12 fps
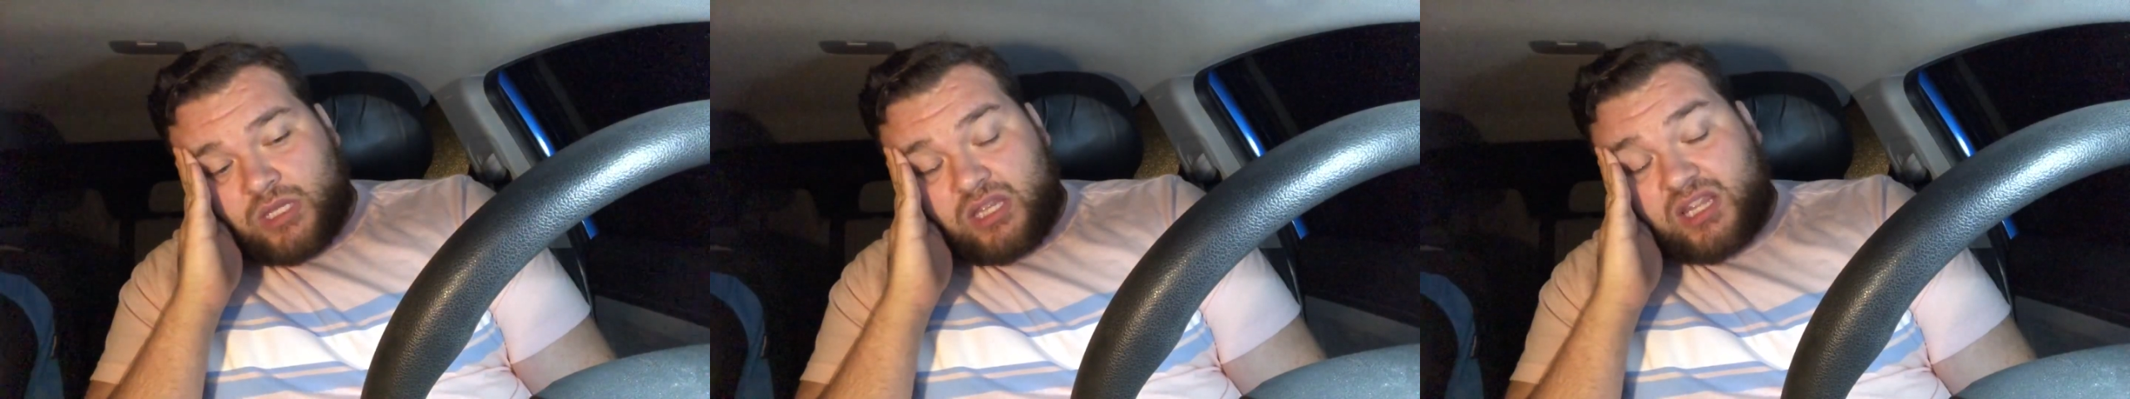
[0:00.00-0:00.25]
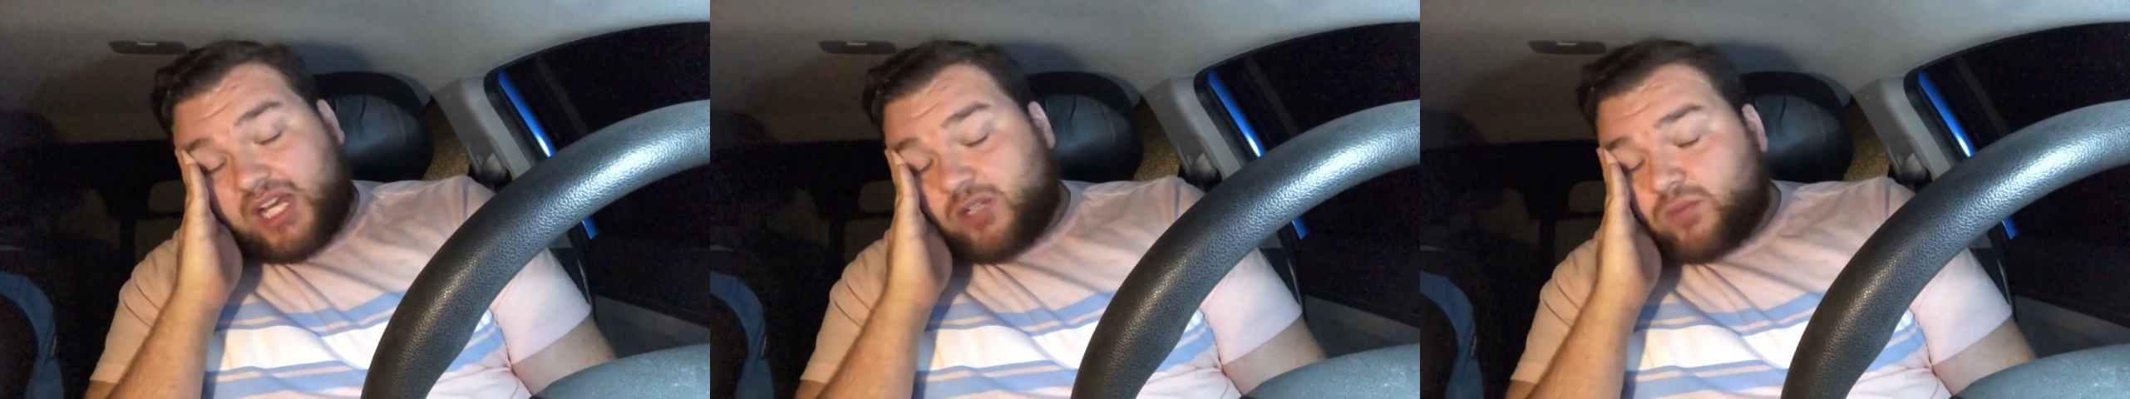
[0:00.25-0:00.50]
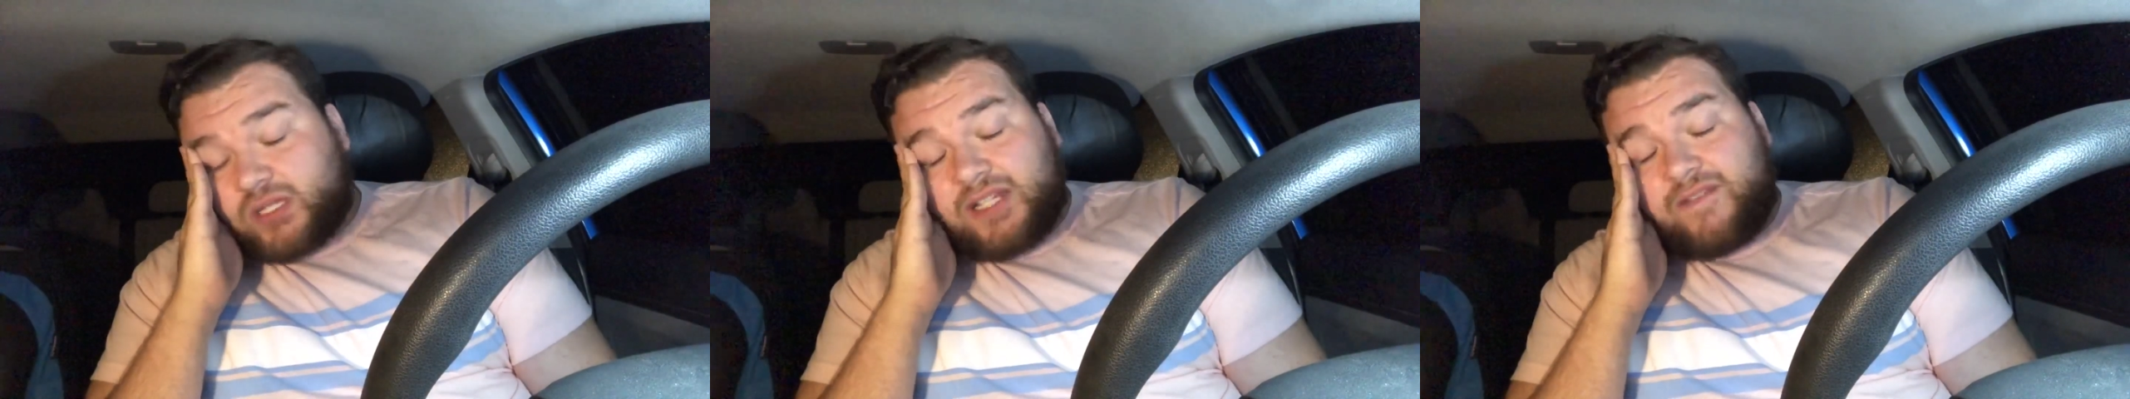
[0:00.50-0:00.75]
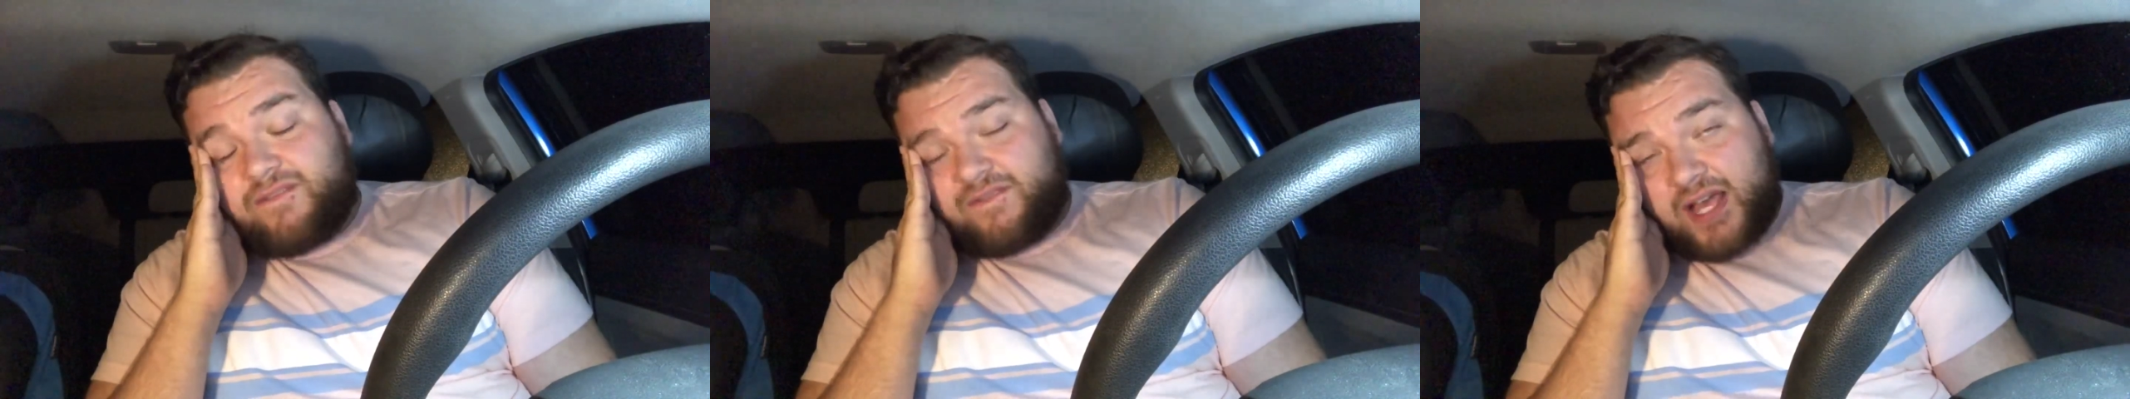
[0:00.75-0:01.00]
they're
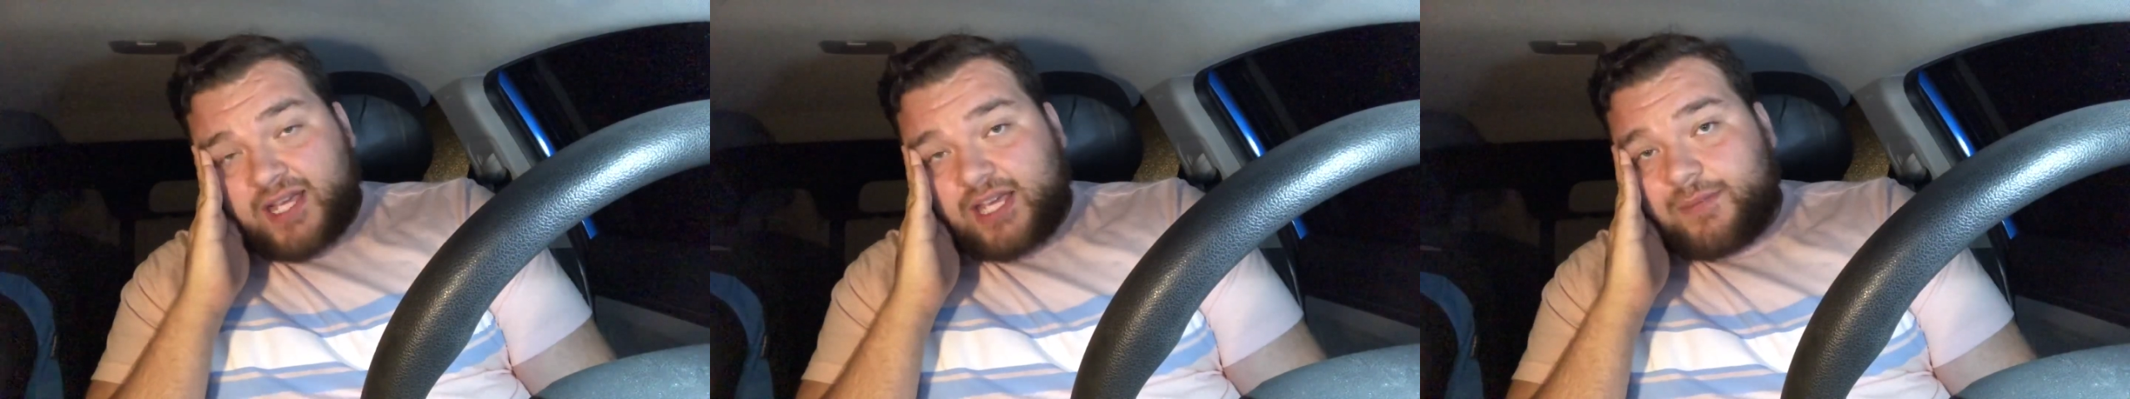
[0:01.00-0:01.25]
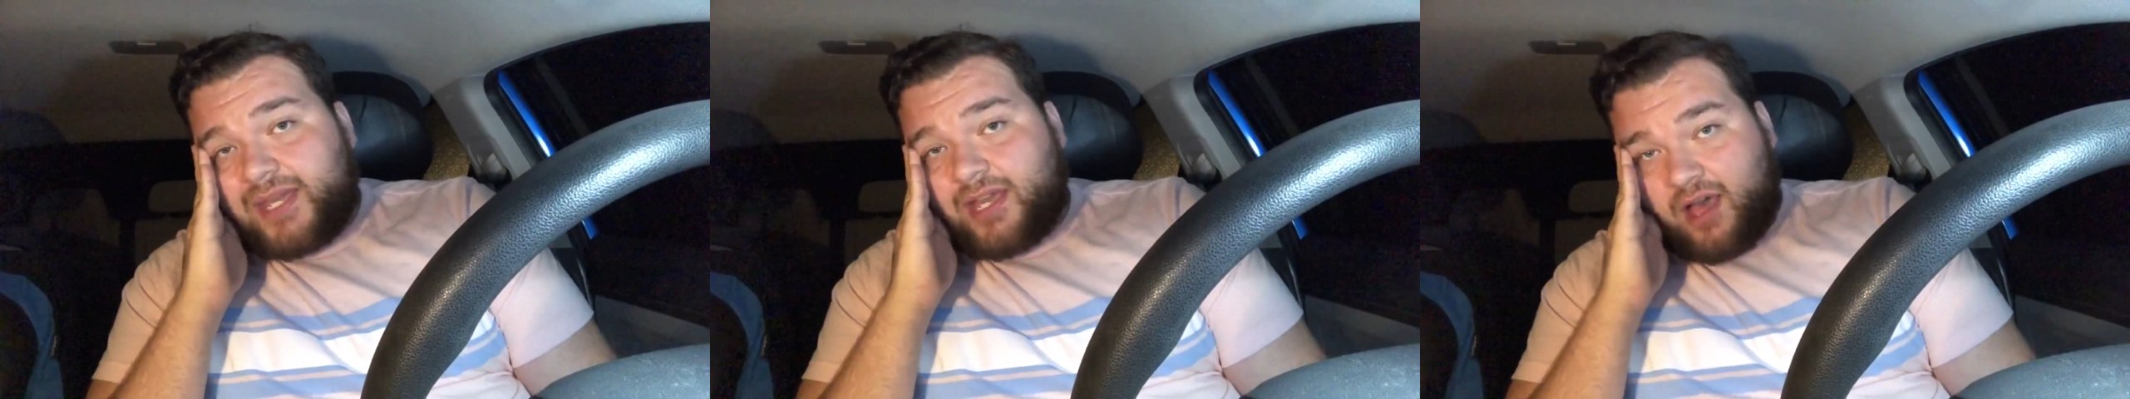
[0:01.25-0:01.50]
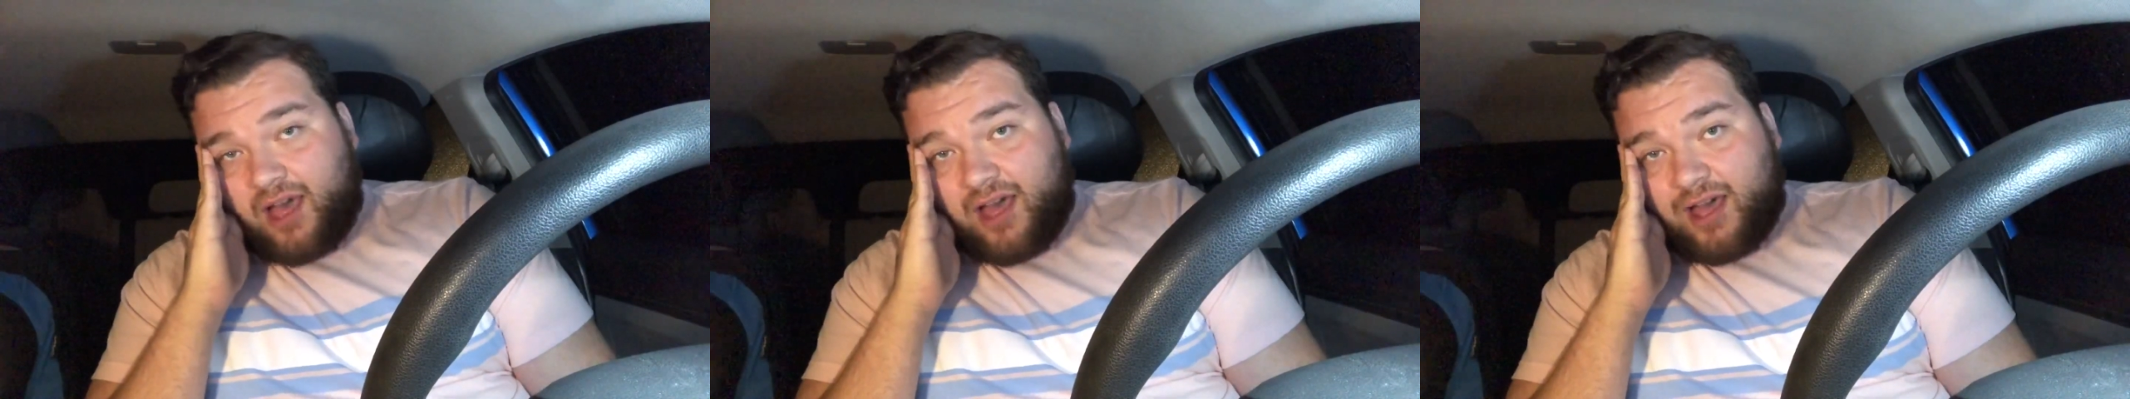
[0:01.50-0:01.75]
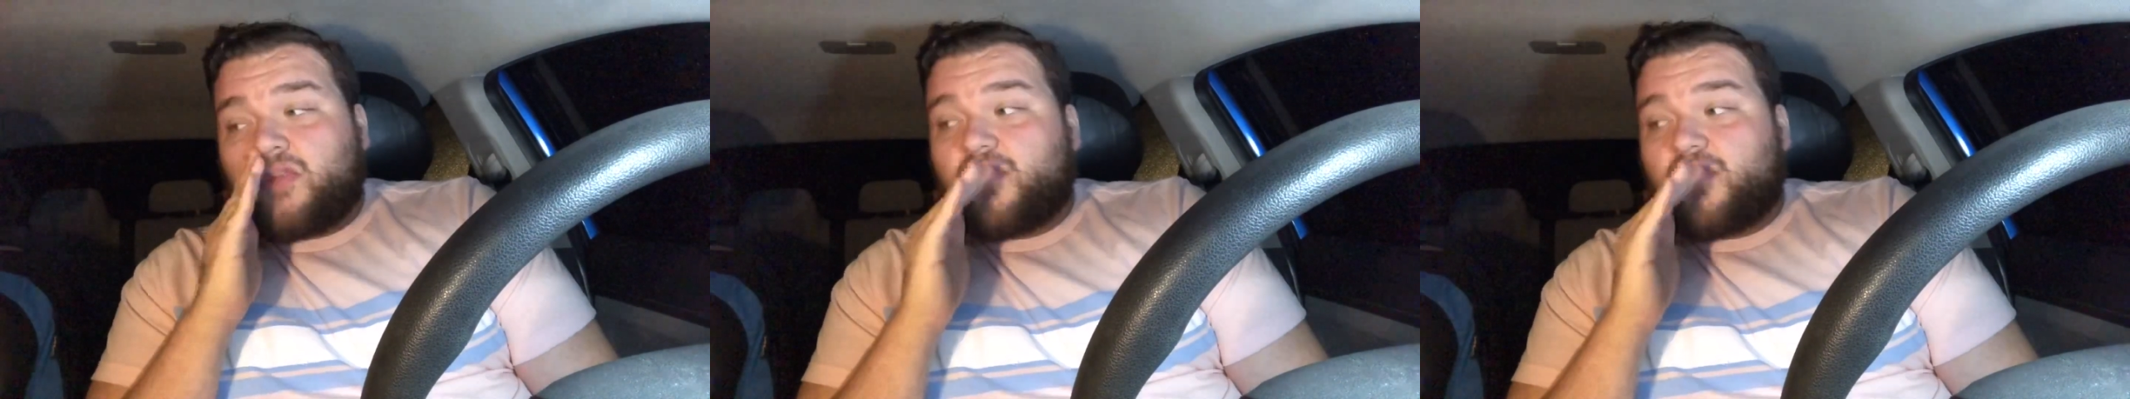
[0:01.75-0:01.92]
really fucking me up.